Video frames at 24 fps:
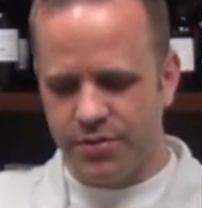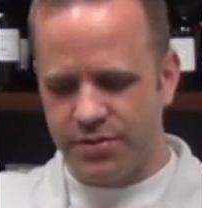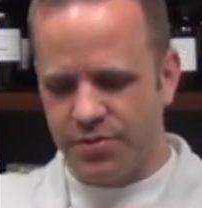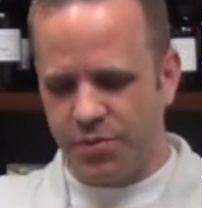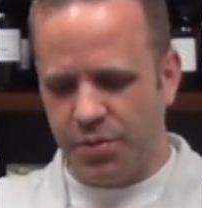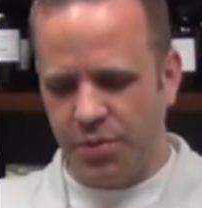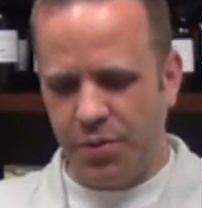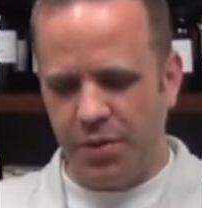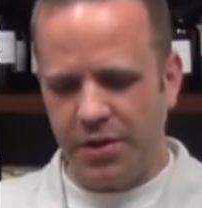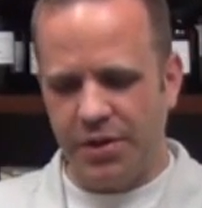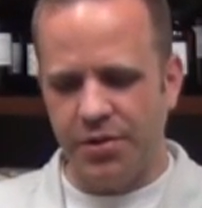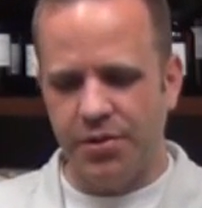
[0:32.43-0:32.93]
is
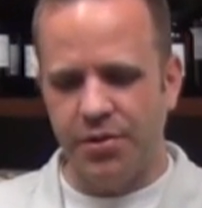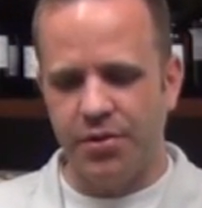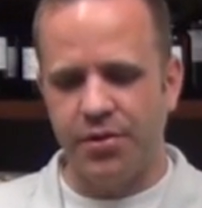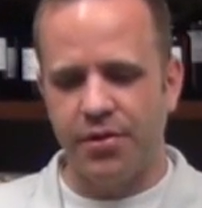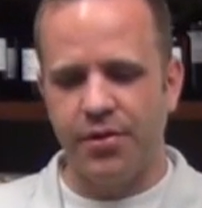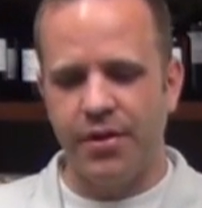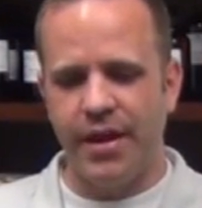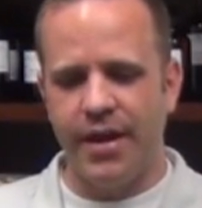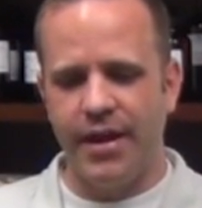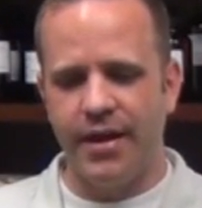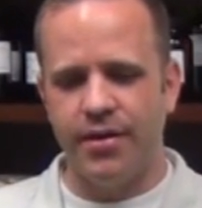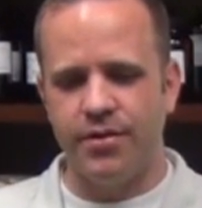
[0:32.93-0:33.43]
we want to
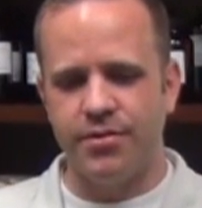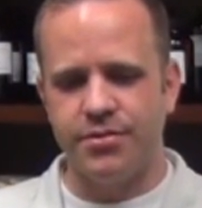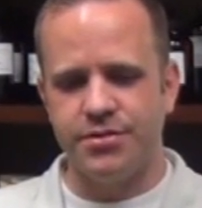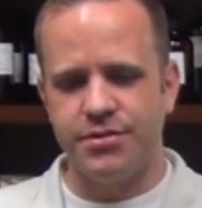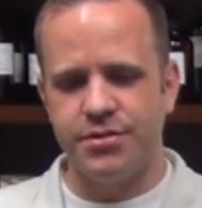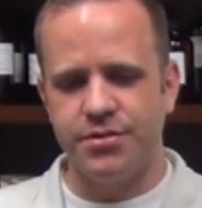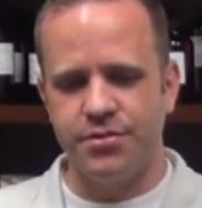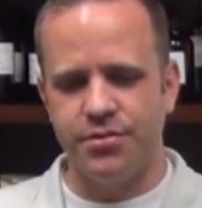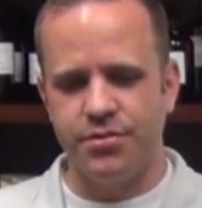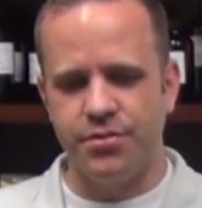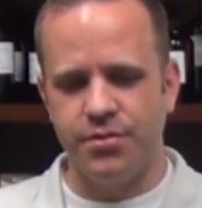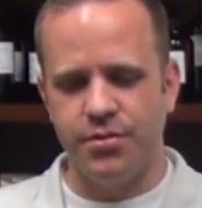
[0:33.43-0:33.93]
learn how
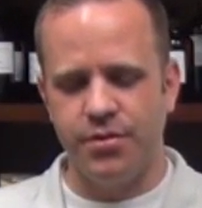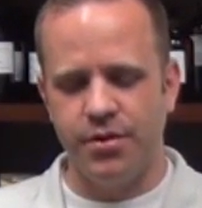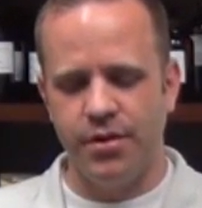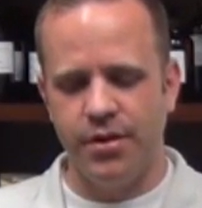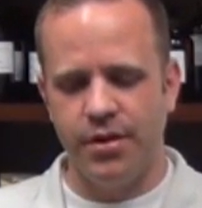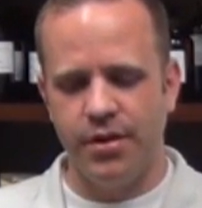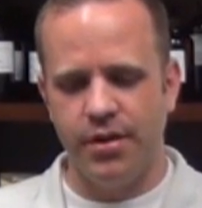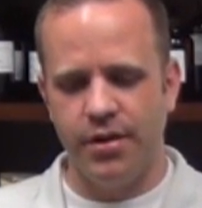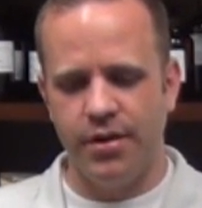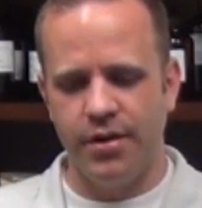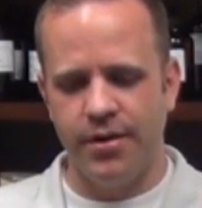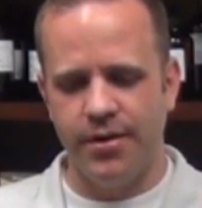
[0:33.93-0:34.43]

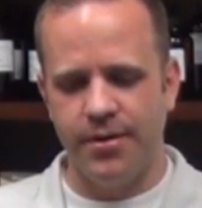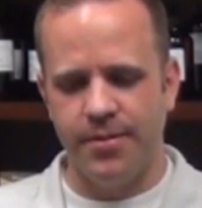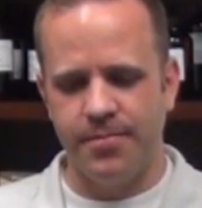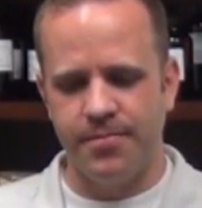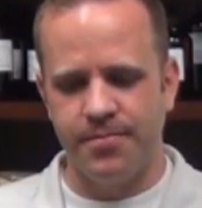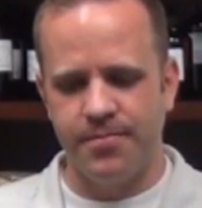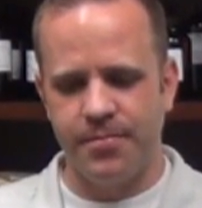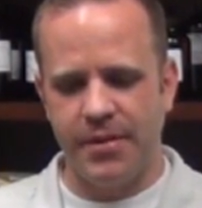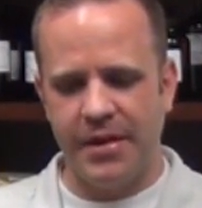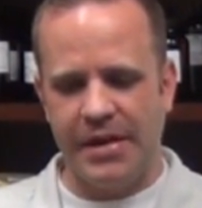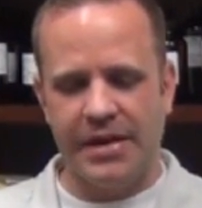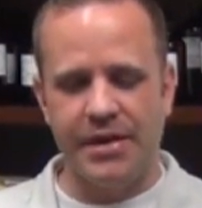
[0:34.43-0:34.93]

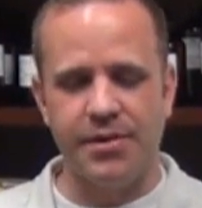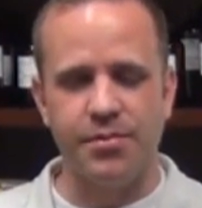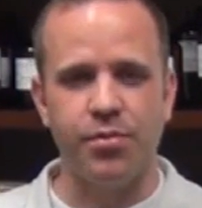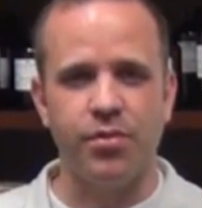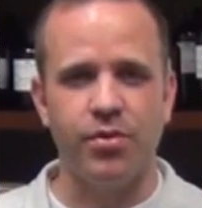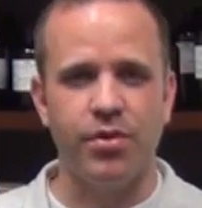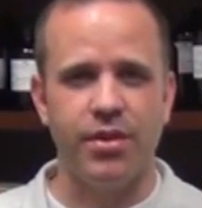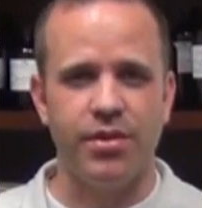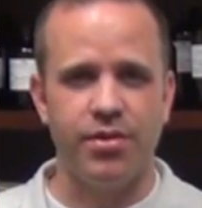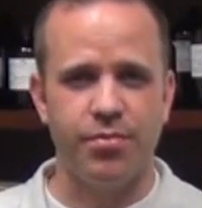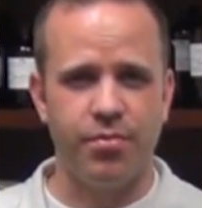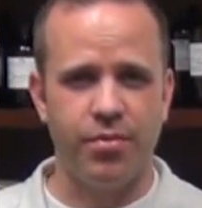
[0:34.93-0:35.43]
to
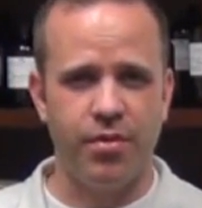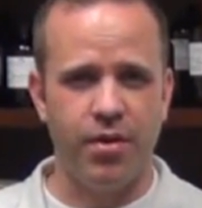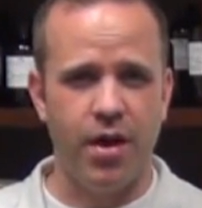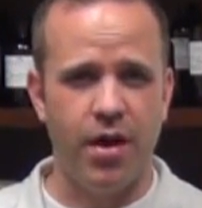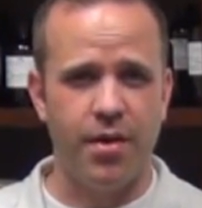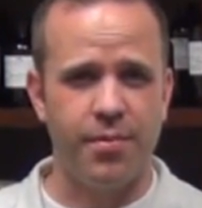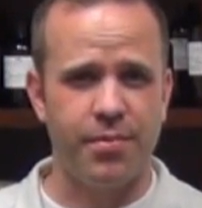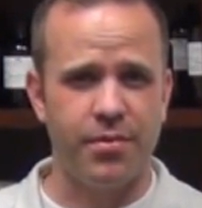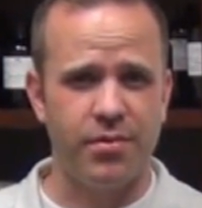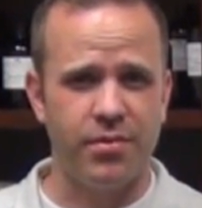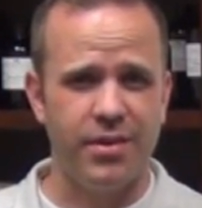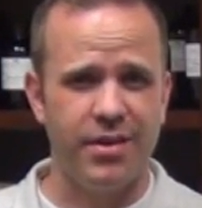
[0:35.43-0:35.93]
breathe
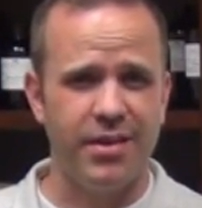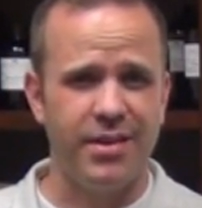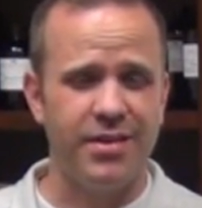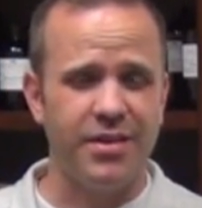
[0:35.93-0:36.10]
properly,